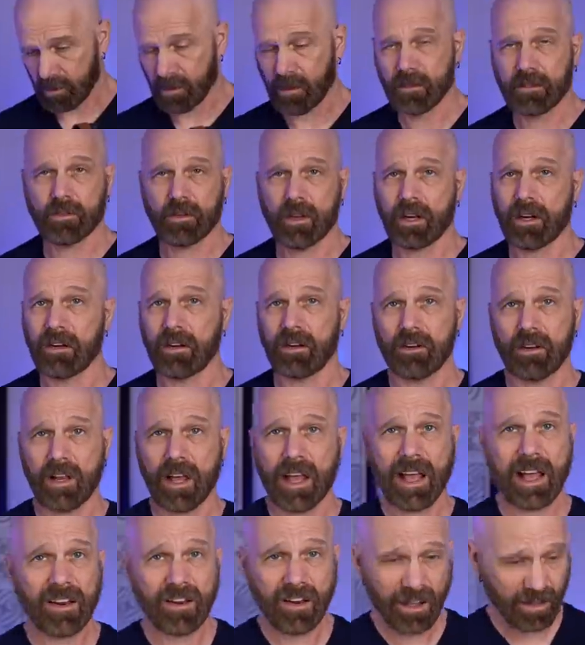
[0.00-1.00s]
All right, so I don't know
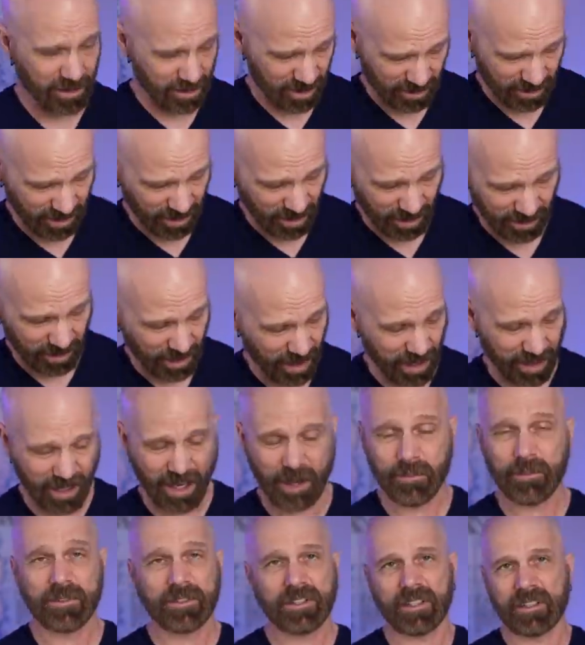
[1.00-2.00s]
how long this is gonna take.
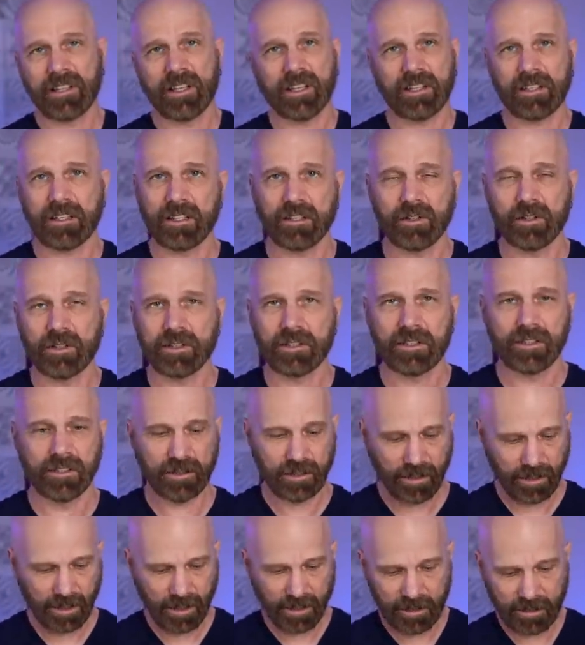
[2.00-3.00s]
I'm just gonna let it go
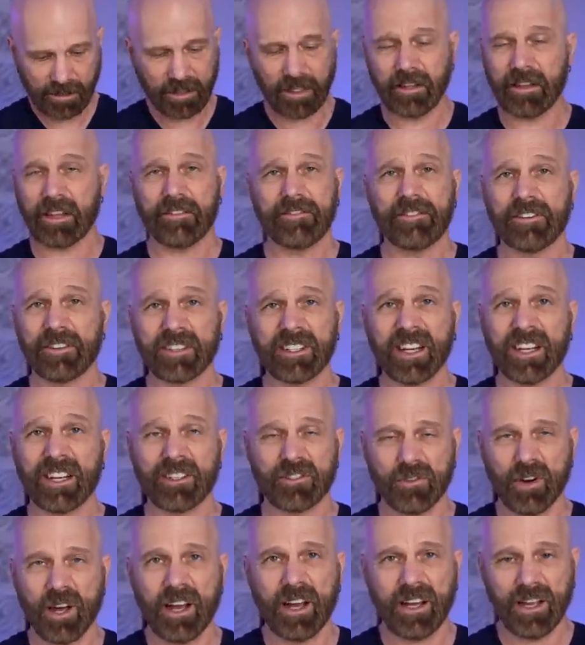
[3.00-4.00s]
until until they feel kind of
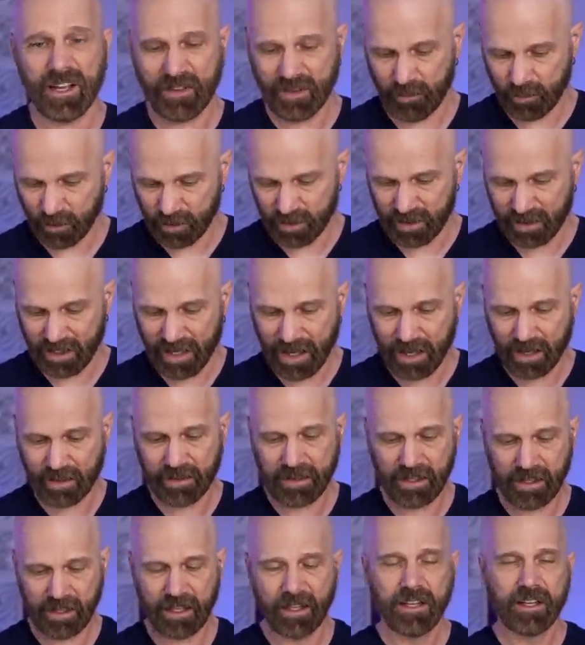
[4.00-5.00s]
dry, and then we'll see how
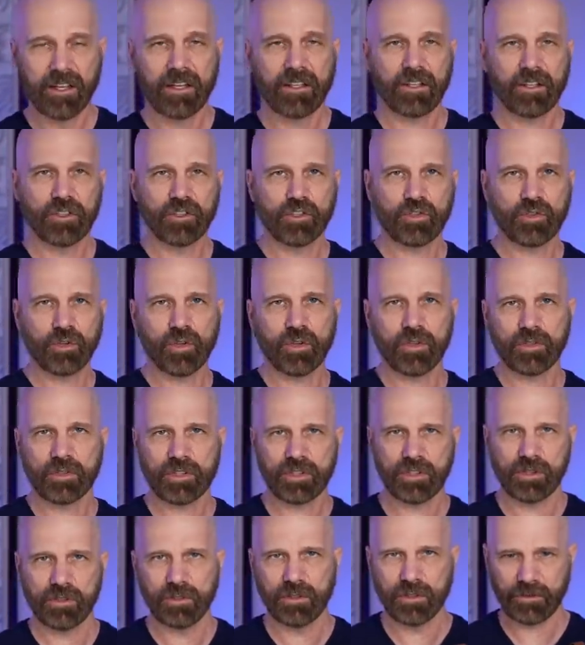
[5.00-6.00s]
the control
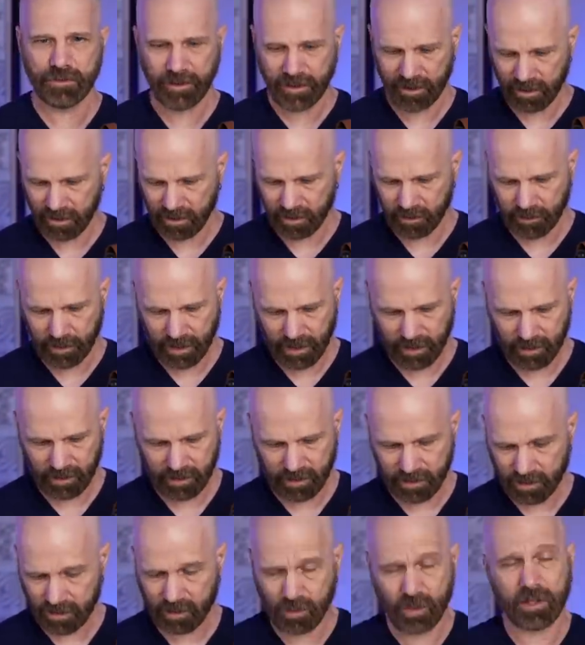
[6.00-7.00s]
shoes feel in
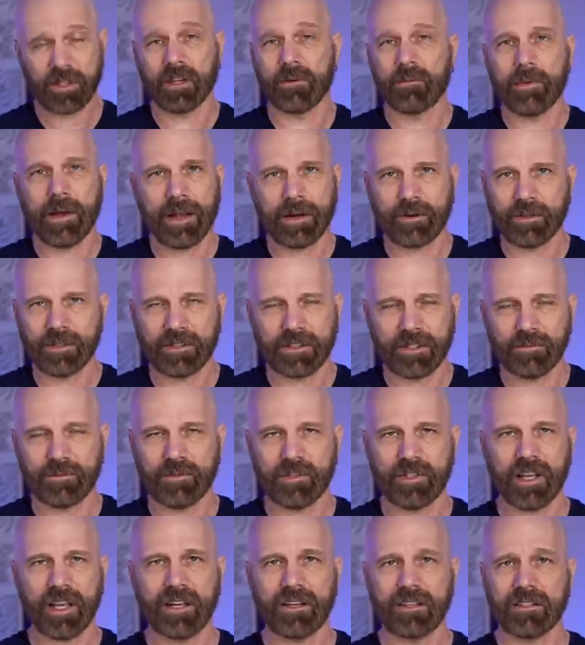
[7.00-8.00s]
comparison. So I'll come back when something
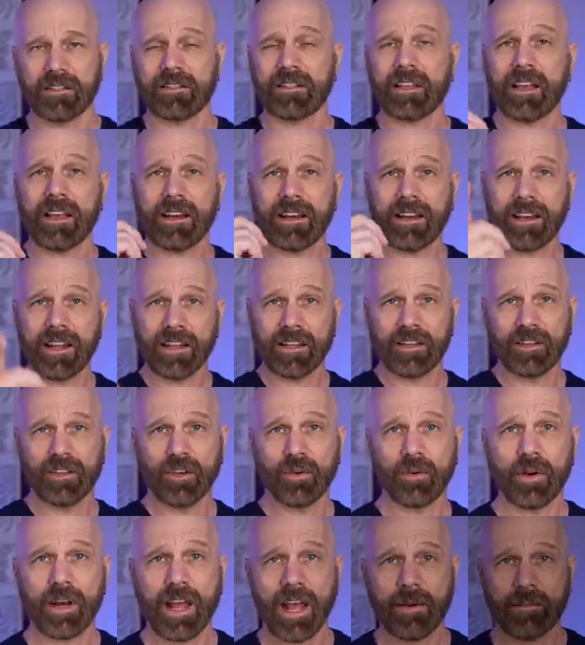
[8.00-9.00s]
changes and let you know what